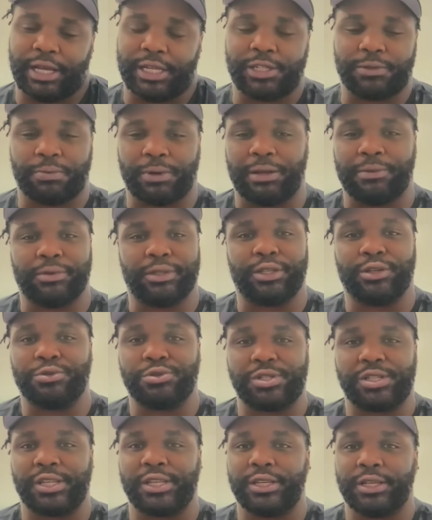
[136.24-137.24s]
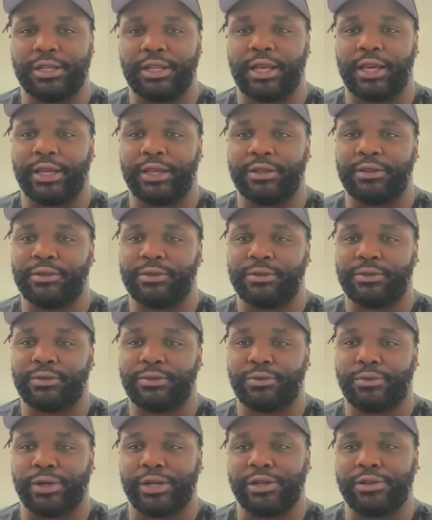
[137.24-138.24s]
I should probably go see like
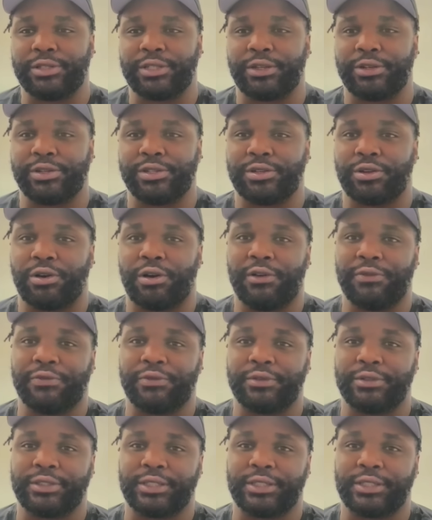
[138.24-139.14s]
what else there is to offer,